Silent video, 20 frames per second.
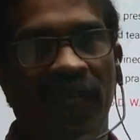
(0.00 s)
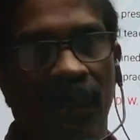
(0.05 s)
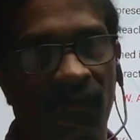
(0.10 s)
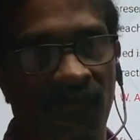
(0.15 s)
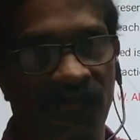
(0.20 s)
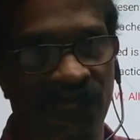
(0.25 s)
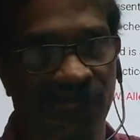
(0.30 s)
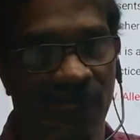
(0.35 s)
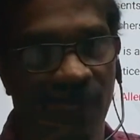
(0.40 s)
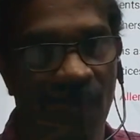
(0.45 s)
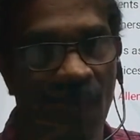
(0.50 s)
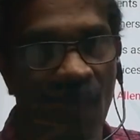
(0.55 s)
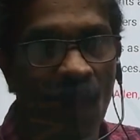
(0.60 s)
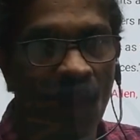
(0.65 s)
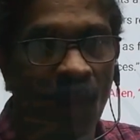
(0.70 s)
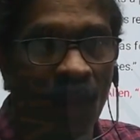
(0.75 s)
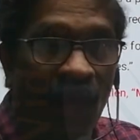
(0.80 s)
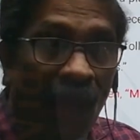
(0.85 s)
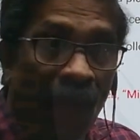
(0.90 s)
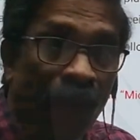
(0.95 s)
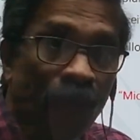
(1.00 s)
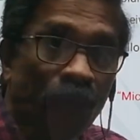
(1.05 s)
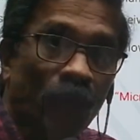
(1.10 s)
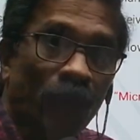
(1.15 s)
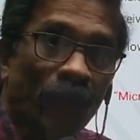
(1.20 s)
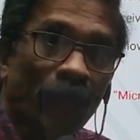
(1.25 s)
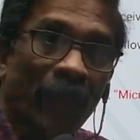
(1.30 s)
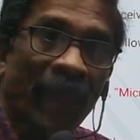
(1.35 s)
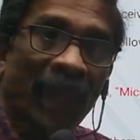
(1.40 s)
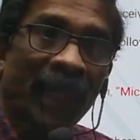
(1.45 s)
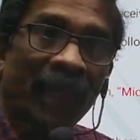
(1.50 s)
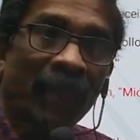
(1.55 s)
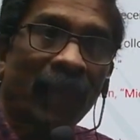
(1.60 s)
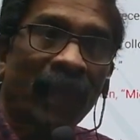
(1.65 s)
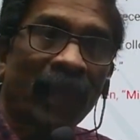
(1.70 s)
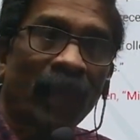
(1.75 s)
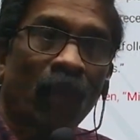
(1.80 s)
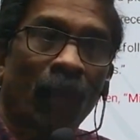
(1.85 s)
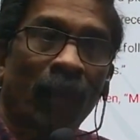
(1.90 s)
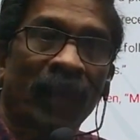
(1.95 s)
fashion, or how to make
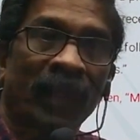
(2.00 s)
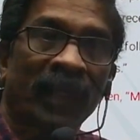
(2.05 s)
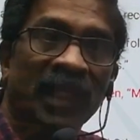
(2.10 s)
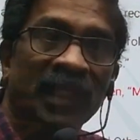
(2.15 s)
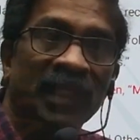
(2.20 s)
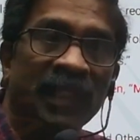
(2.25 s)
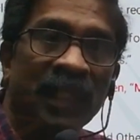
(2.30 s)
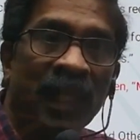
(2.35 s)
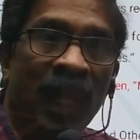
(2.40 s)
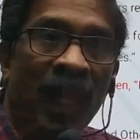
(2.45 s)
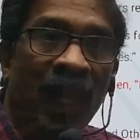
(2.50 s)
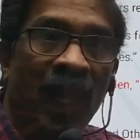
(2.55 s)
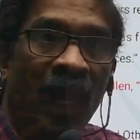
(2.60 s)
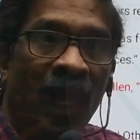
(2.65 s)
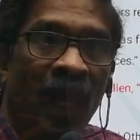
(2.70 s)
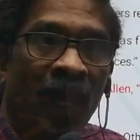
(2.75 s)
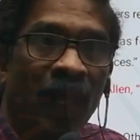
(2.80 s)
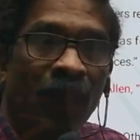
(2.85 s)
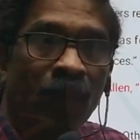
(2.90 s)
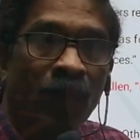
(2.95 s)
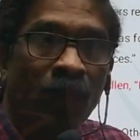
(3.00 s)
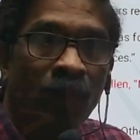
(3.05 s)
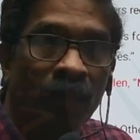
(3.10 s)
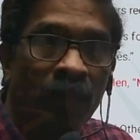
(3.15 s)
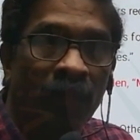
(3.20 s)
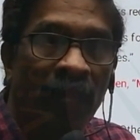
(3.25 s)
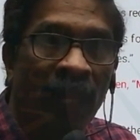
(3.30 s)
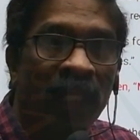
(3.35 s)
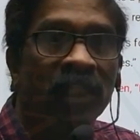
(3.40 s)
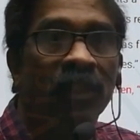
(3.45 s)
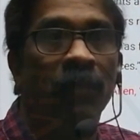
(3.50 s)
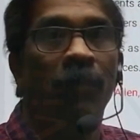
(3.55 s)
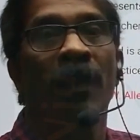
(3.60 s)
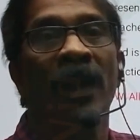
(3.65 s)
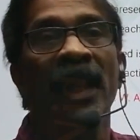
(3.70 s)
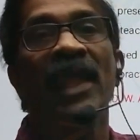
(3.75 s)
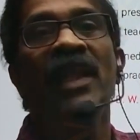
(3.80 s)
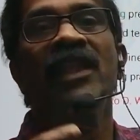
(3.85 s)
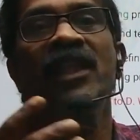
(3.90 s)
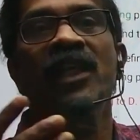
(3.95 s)
my competency to
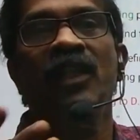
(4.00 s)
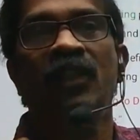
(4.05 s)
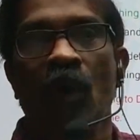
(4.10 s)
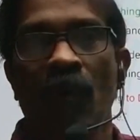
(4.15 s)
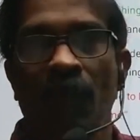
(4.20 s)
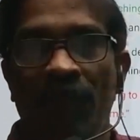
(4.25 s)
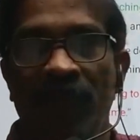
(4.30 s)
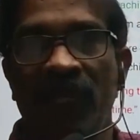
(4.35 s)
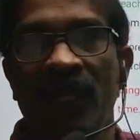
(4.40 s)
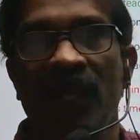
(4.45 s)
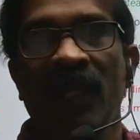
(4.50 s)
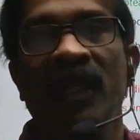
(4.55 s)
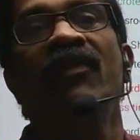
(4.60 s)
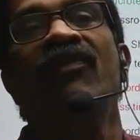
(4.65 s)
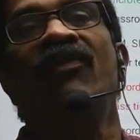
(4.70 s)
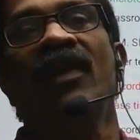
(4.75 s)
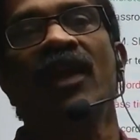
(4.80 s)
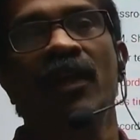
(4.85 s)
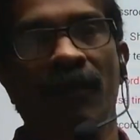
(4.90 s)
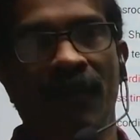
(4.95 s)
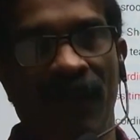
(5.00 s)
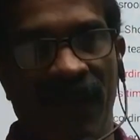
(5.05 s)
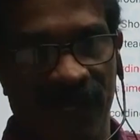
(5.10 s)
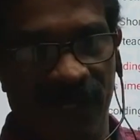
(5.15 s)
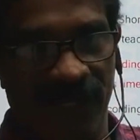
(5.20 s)
explain the topic in a different manner,